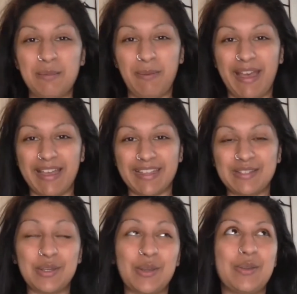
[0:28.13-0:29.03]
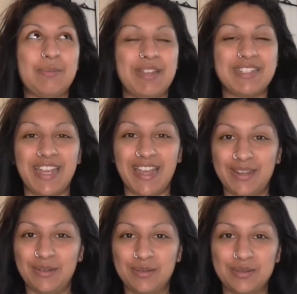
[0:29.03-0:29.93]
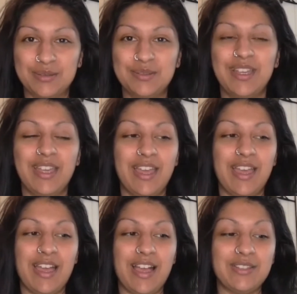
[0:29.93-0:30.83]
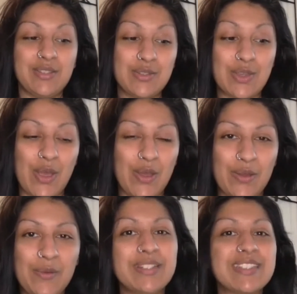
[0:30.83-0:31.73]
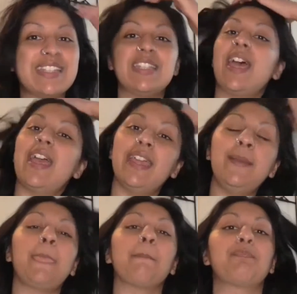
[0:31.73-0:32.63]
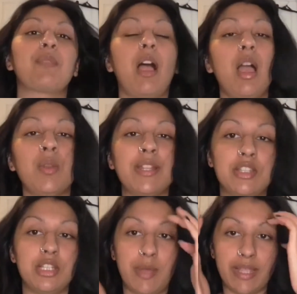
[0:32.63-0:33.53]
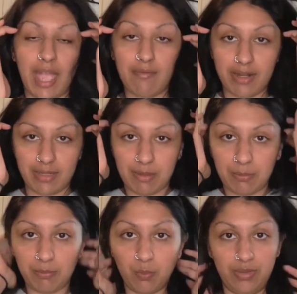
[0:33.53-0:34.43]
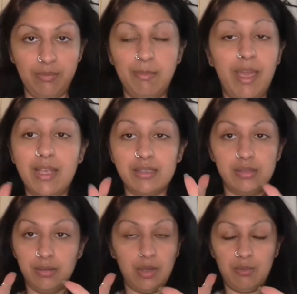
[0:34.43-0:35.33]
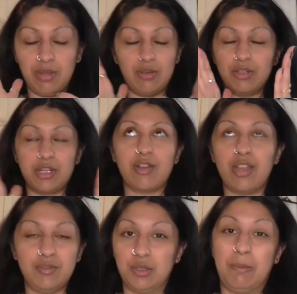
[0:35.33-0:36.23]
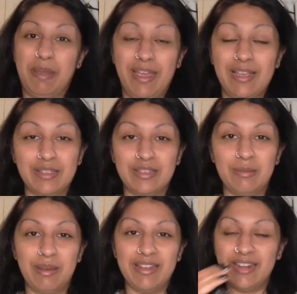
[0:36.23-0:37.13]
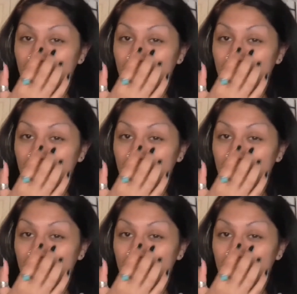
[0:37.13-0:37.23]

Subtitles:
back to my channel. So today I wanted to do a get ready with me. My hair's, oh my gosh, I can't even talk about my hair, it's so bad.